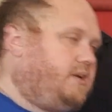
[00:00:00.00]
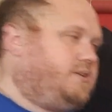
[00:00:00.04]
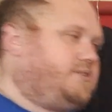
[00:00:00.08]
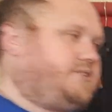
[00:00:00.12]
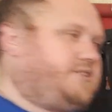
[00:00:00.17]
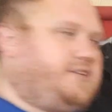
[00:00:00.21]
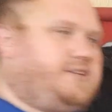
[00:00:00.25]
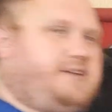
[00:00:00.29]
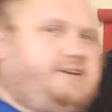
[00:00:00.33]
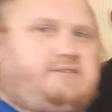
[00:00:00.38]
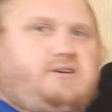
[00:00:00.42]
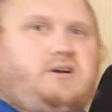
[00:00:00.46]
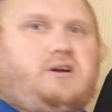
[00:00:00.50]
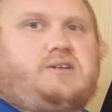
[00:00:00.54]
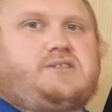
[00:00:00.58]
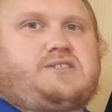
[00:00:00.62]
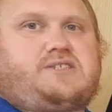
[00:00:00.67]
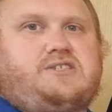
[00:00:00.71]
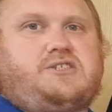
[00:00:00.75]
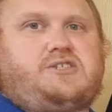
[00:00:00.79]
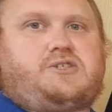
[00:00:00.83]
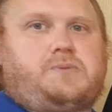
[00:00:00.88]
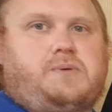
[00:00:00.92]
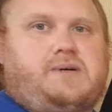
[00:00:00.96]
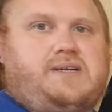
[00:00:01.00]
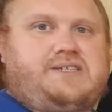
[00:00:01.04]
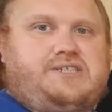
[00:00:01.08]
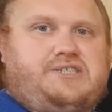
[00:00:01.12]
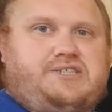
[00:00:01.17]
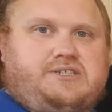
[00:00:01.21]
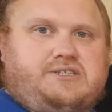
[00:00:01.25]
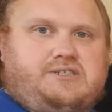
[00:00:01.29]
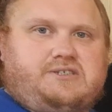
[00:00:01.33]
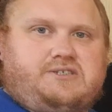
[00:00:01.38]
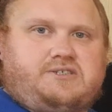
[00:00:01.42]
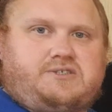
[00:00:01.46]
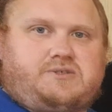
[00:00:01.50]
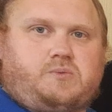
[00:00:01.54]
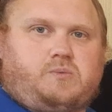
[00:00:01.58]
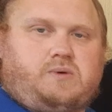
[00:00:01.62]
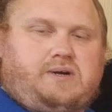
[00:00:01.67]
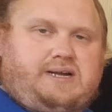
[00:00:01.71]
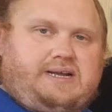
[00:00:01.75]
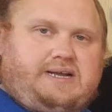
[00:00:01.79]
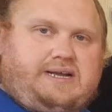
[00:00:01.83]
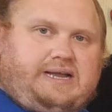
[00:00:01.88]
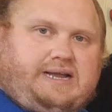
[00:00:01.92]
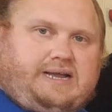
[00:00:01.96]
So there are situations
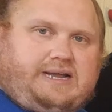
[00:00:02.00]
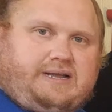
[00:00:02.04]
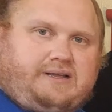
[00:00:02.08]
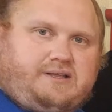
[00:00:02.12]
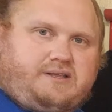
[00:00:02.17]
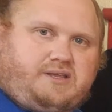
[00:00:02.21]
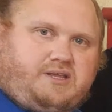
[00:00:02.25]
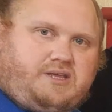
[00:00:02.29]
where